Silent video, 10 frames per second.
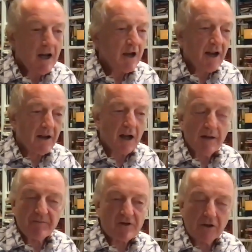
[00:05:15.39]

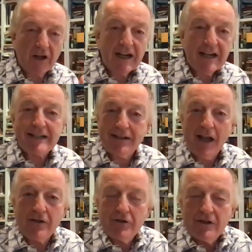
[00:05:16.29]
sort of East
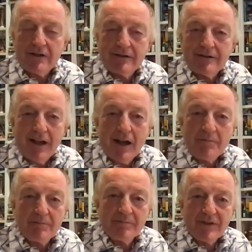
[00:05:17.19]

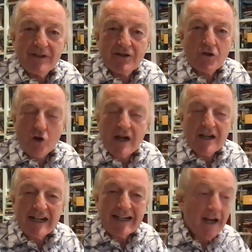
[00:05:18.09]
London,
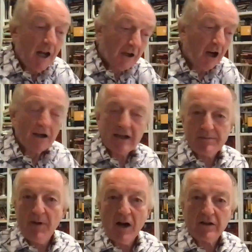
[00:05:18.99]
trendy kind of
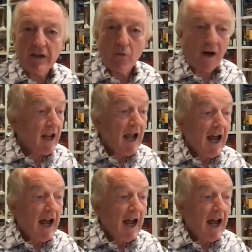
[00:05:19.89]
sparkling wine.